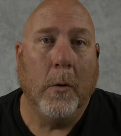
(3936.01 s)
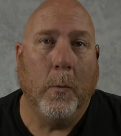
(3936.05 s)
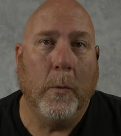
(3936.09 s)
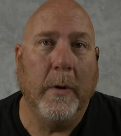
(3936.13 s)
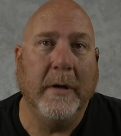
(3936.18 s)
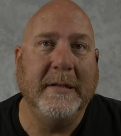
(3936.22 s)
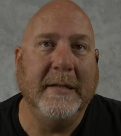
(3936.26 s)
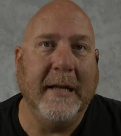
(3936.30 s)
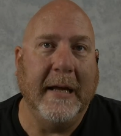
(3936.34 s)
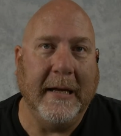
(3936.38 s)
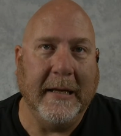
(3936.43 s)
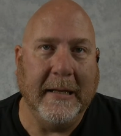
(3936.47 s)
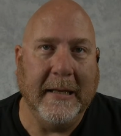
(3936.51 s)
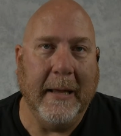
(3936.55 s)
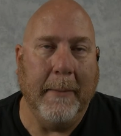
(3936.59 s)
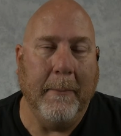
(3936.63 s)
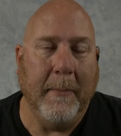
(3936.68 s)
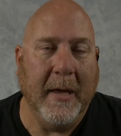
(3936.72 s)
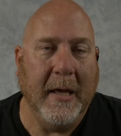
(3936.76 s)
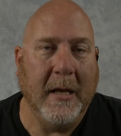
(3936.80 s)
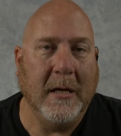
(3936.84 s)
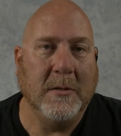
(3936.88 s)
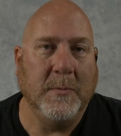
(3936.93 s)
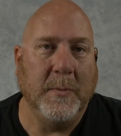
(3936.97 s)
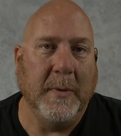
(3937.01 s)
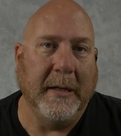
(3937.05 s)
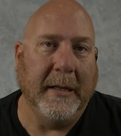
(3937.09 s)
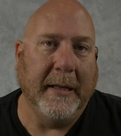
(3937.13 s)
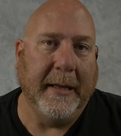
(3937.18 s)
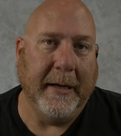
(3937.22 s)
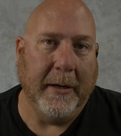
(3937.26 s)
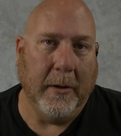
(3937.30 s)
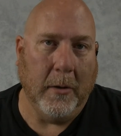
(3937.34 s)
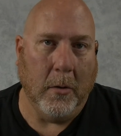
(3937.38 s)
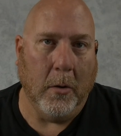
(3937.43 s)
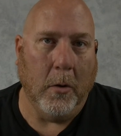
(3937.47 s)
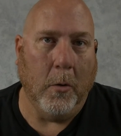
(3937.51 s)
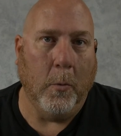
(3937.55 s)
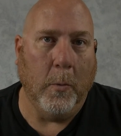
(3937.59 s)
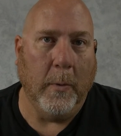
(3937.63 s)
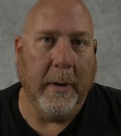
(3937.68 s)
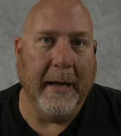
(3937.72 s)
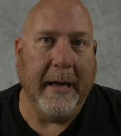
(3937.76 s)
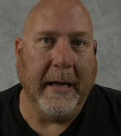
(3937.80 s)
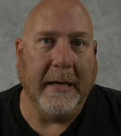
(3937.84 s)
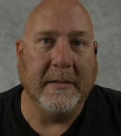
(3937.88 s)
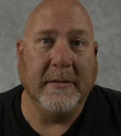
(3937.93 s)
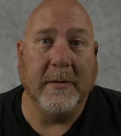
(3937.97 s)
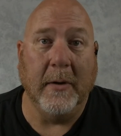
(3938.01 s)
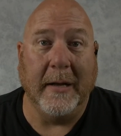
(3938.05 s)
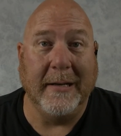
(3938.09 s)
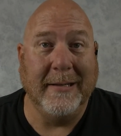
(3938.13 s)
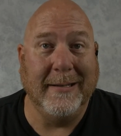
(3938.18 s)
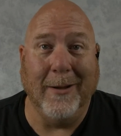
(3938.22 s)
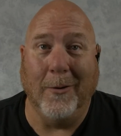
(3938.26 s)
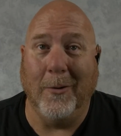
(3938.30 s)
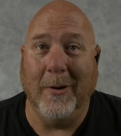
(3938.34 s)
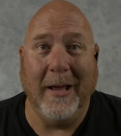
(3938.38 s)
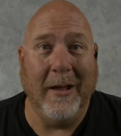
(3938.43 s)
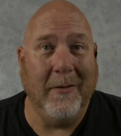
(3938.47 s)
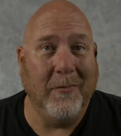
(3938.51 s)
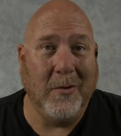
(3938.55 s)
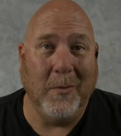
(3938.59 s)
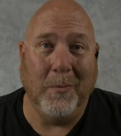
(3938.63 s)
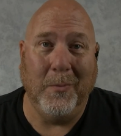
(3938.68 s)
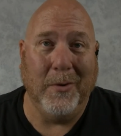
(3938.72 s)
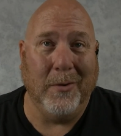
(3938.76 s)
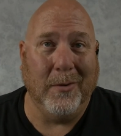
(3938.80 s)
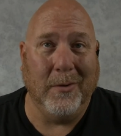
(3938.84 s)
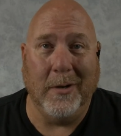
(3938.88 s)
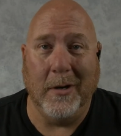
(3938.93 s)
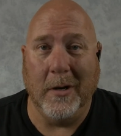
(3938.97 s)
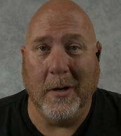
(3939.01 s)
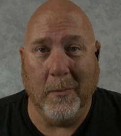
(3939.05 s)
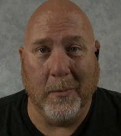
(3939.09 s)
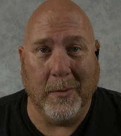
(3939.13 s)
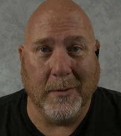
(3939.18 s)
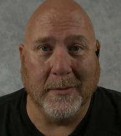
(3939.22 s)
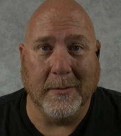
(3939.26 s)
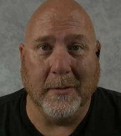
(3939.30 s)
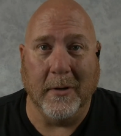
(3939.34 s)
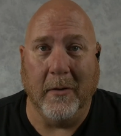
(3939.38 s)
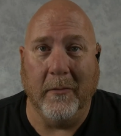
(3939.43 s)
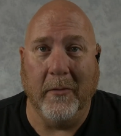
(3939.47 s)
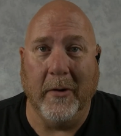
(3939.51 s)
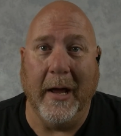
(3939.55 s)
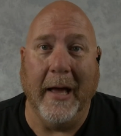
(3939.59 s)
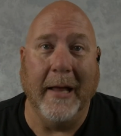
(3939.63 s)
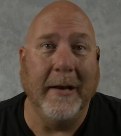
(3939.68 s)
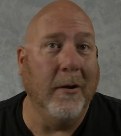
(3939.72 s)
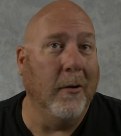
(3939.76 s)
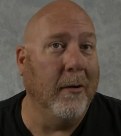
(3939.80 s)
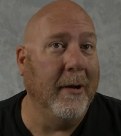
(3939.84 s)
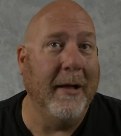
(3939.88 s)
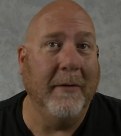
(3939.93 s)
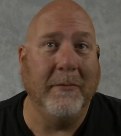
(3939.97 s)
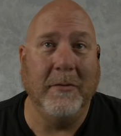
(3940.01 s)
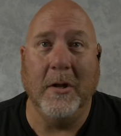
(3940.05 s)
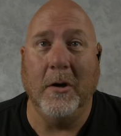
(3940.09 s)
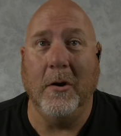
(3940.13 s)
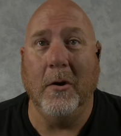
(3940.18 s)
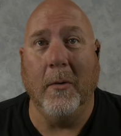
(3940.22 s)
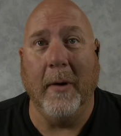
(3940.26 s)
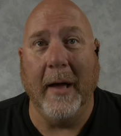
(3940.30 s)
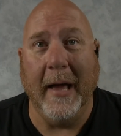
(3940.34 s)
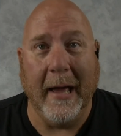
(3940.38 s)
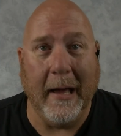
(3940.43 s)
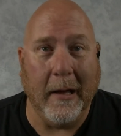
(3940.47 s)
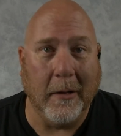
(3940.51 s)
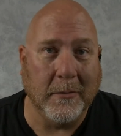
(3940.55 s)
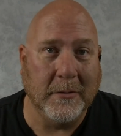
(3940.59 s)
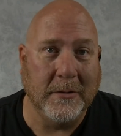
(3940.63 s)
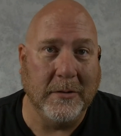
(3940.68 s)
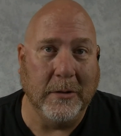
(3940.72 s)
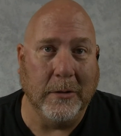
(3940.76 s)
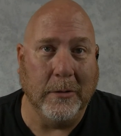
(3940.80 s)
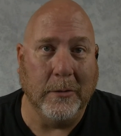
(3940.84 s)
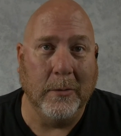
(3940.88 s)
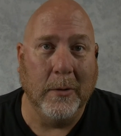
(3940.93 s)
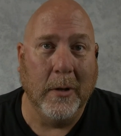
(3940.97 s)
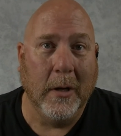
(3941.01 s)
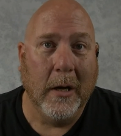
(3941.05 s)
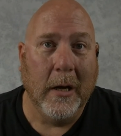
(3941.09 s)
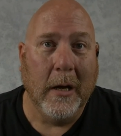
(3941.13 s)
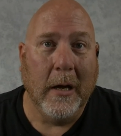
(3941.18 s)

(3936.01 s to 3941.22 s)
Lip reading: We're taking that management layer away. So I don't have to build a Nimble server. I don't have to know how to,